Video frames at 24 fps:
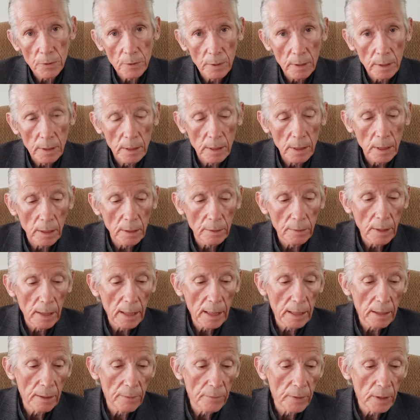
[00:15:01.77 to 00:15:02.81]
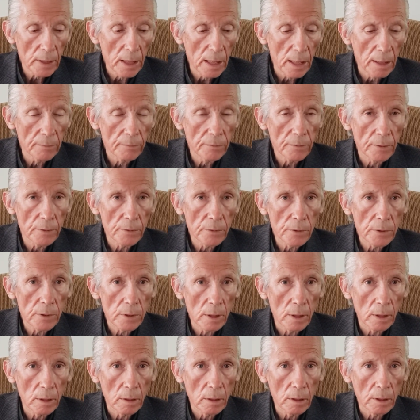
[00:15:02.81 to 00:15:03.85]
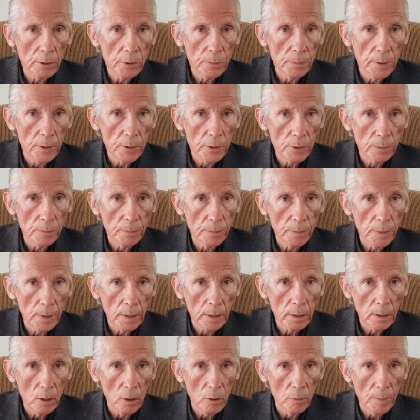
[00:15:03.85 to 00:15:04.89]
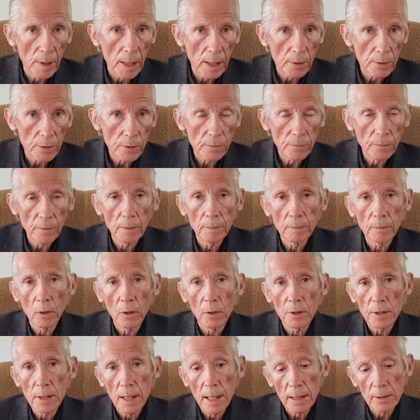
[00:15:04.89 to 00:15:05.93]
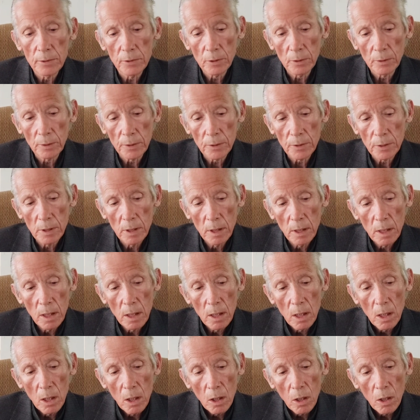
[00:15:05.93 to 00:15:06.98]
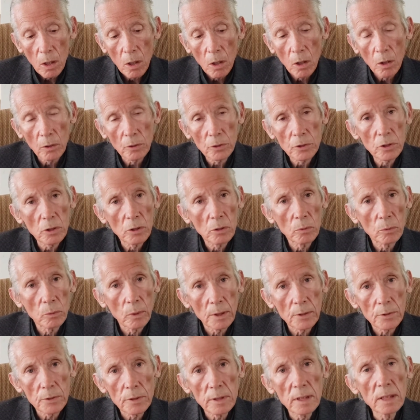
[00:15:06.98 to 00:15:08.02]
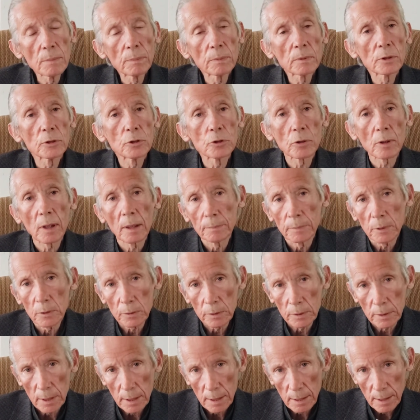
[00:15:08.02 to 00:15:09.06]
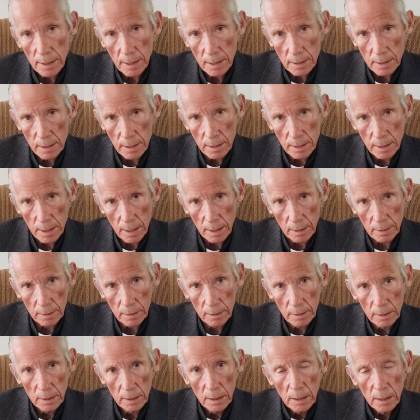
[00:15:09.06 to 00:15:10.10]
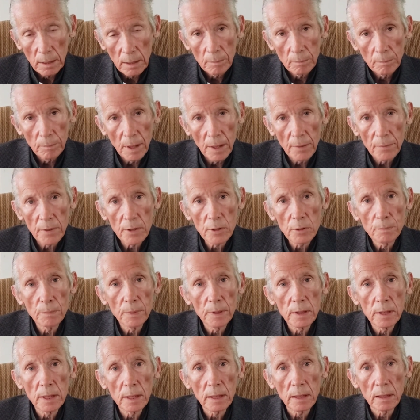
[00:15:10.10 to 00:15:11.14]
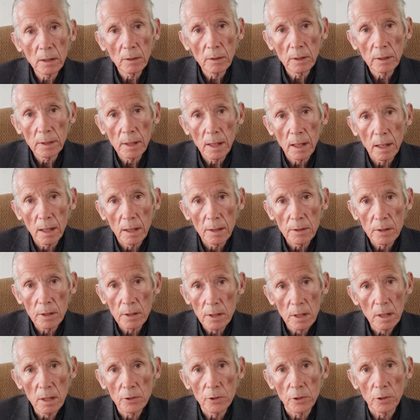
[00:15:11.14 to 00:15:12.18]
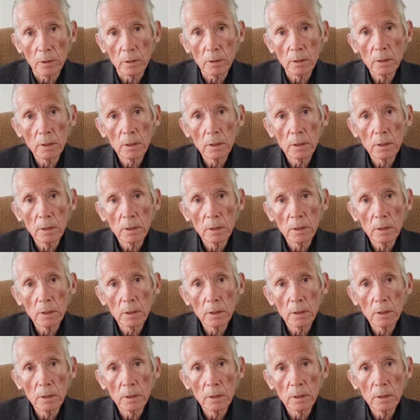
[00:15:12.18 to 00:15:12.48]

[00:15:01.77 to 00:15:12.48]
the head of the conference, Archbishop Gomez from Los Angeles, also was deeply troubled, as he said, by this particular decision,